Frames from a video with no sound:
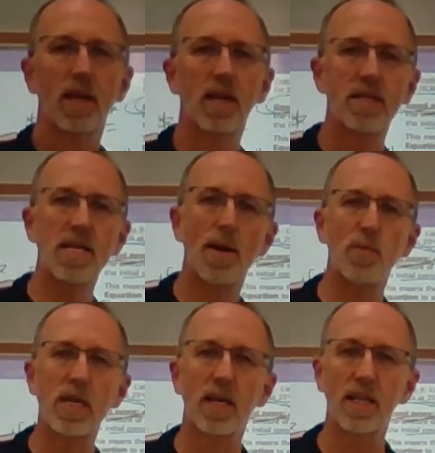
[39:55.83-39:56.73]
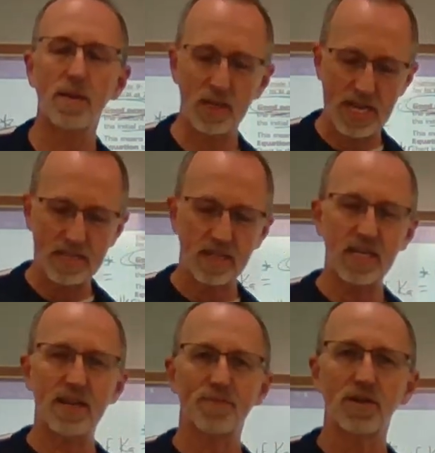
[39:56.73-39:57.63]
Anytime we can eliminate the
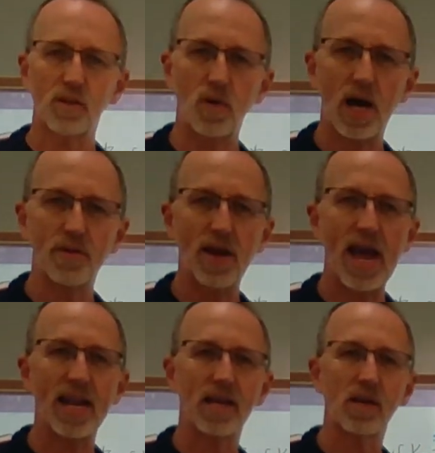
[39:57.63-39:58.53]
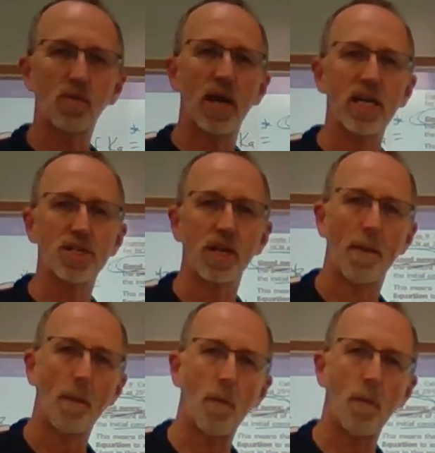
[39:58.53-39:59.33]
need for the quadratic equation,